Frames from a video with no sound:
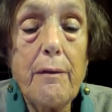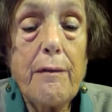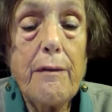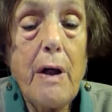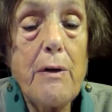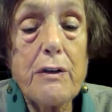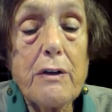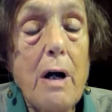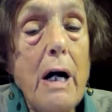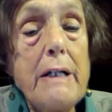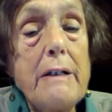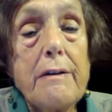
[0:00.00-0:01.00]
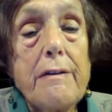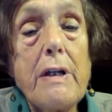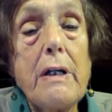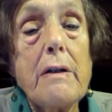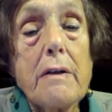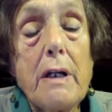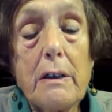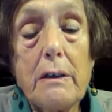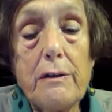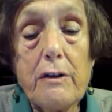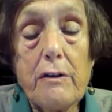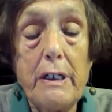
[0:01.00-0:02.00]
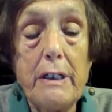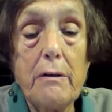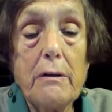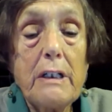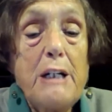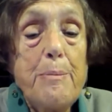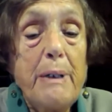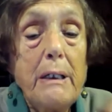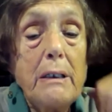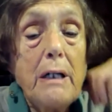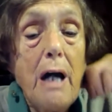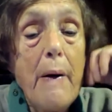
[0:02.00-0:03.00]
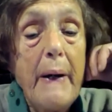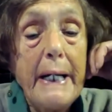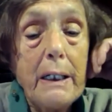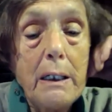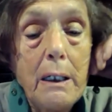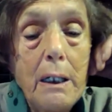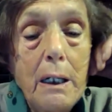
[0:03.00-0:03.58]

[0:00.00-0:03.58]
those kind of things. They're concentrating on keeping going.